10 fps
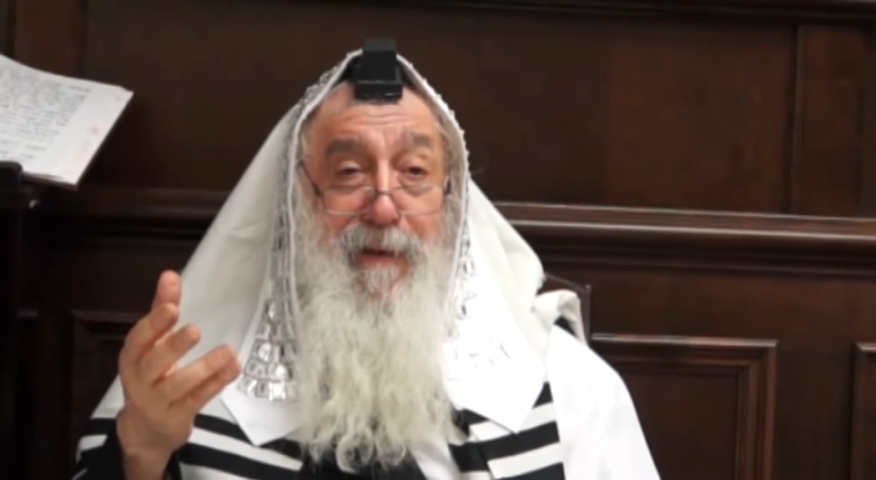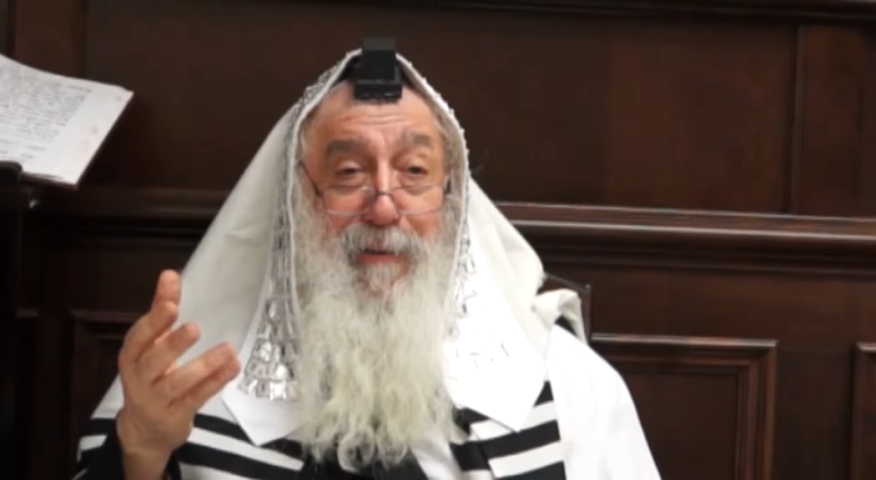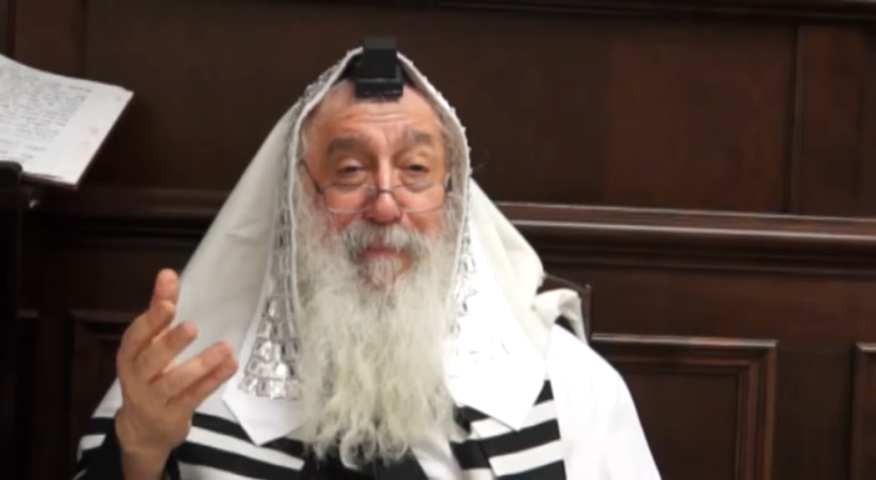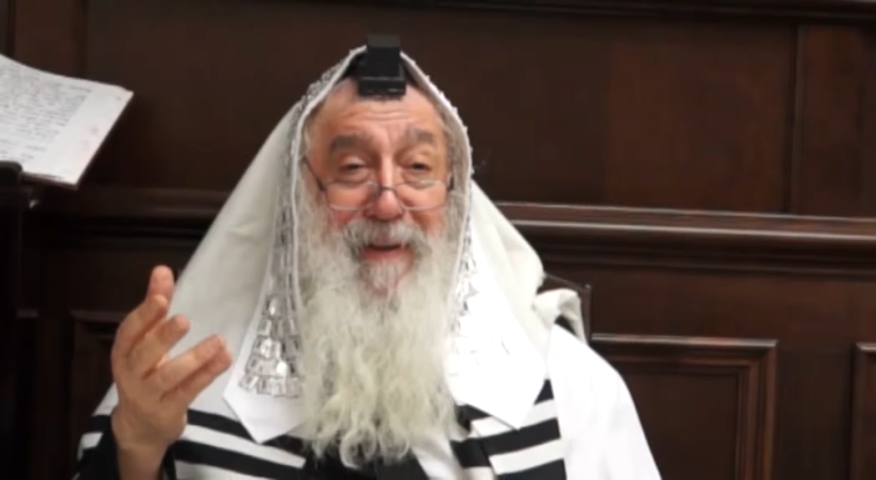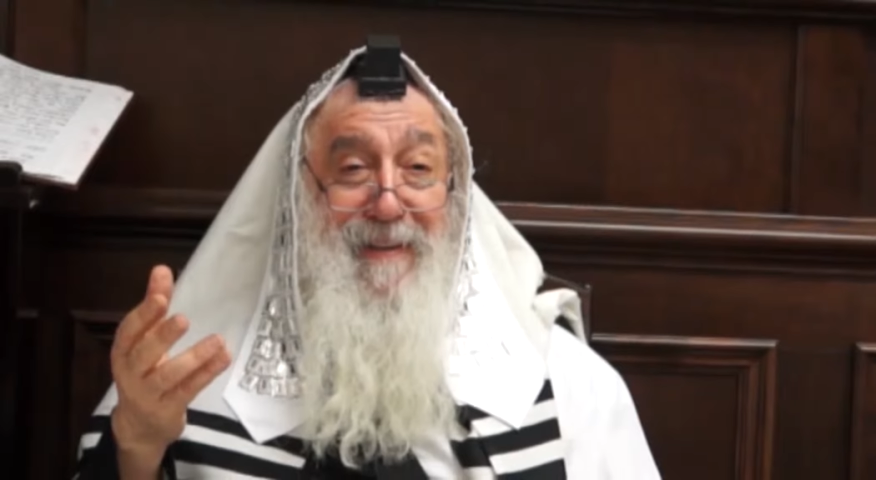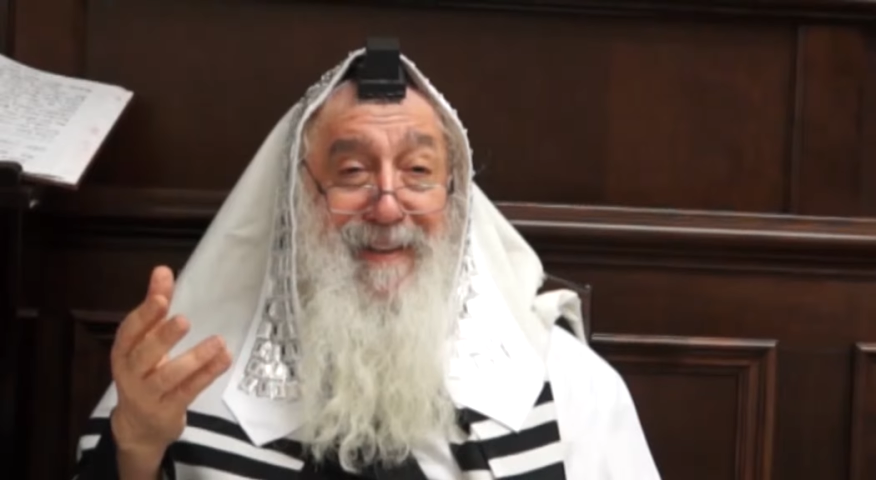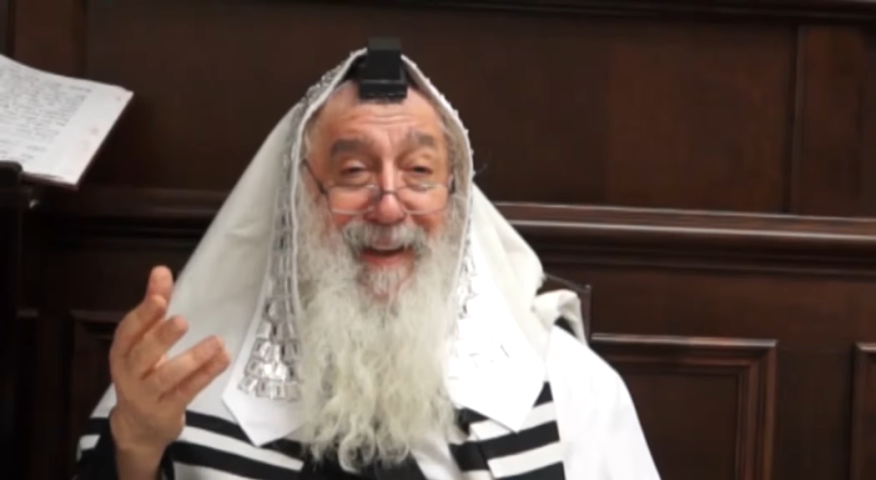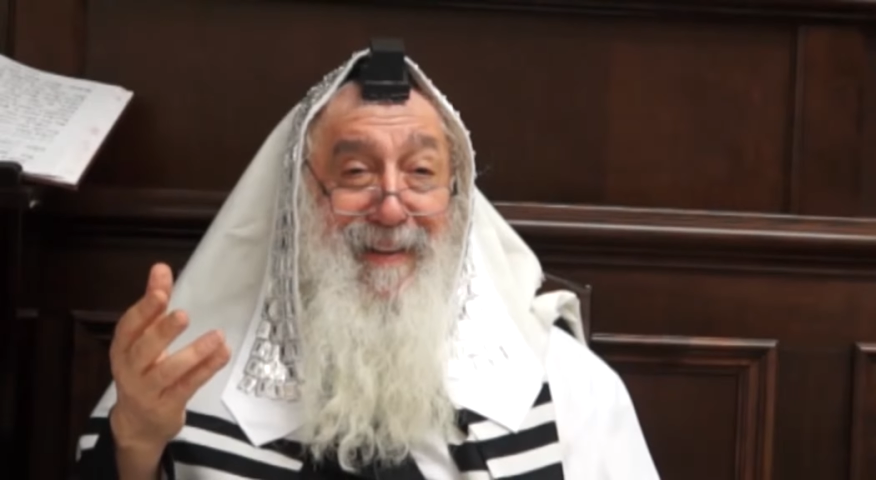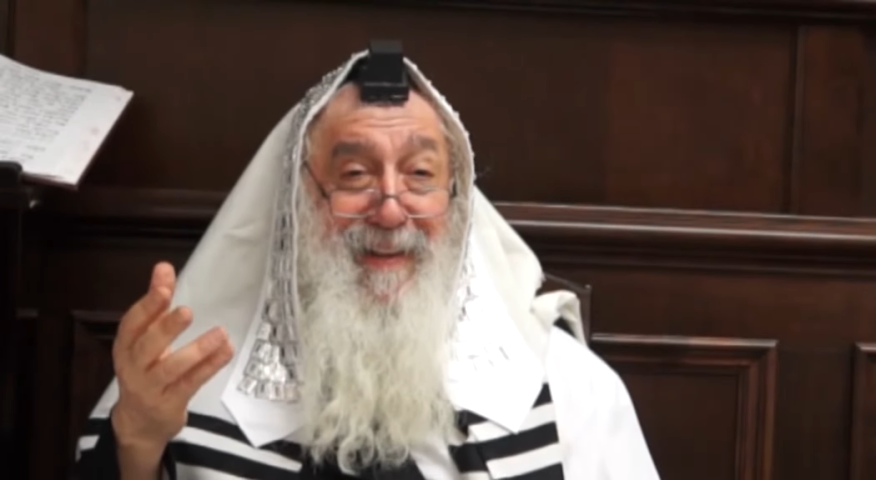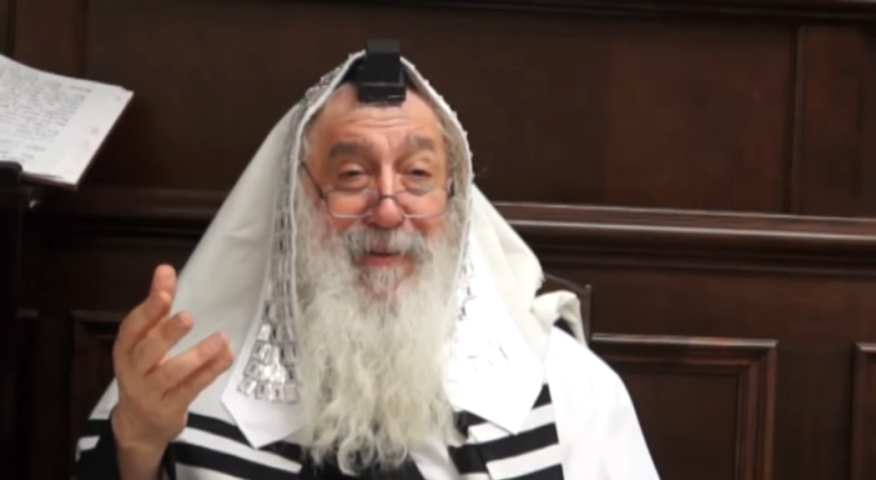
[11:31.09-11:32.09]
On
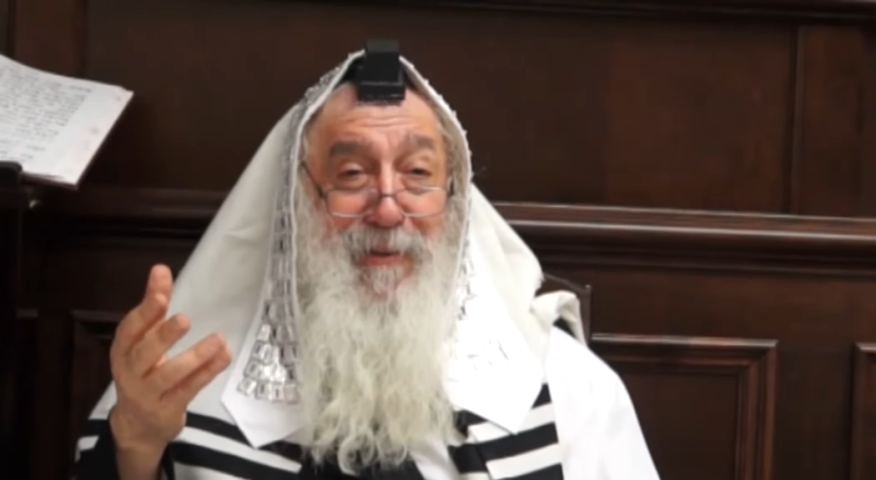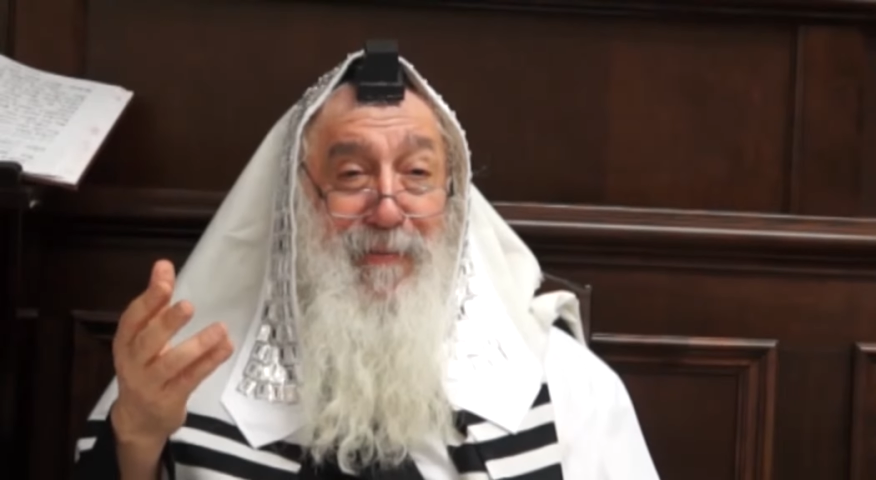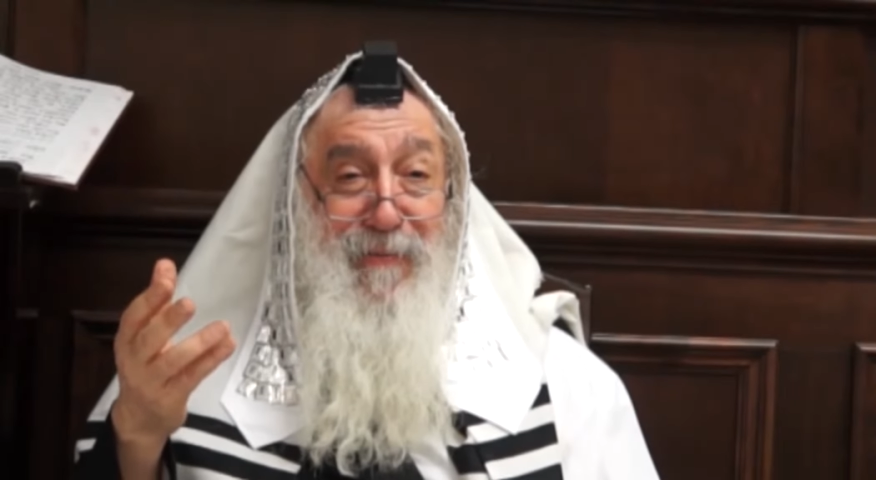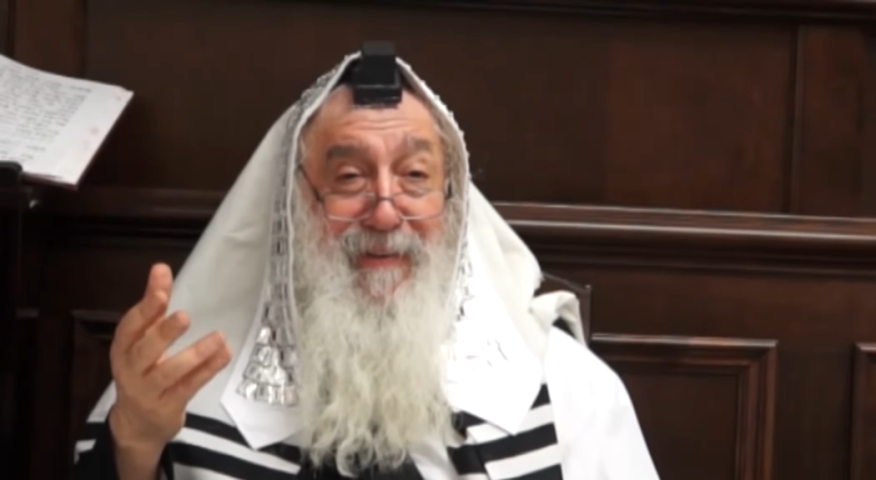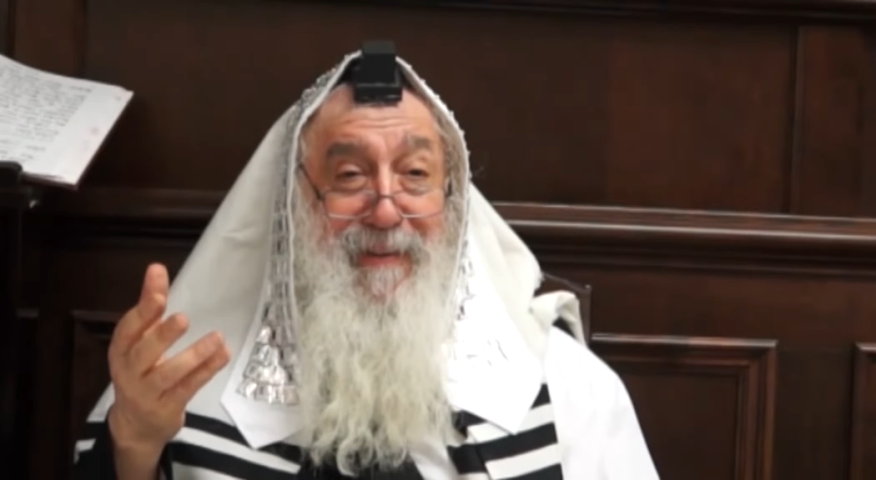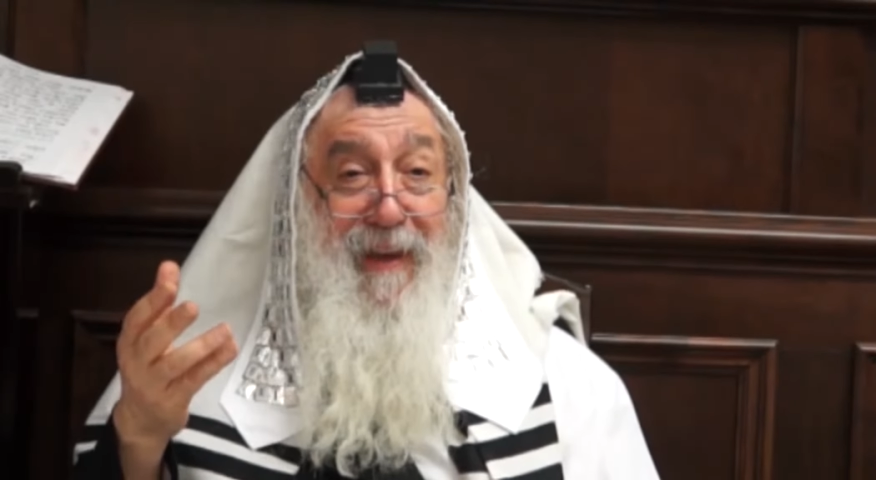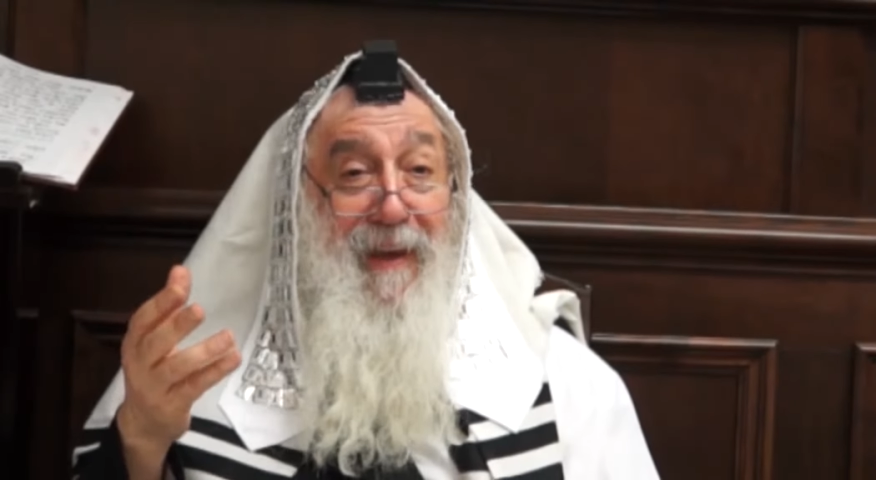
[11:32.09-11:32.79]
Pesach that you felt.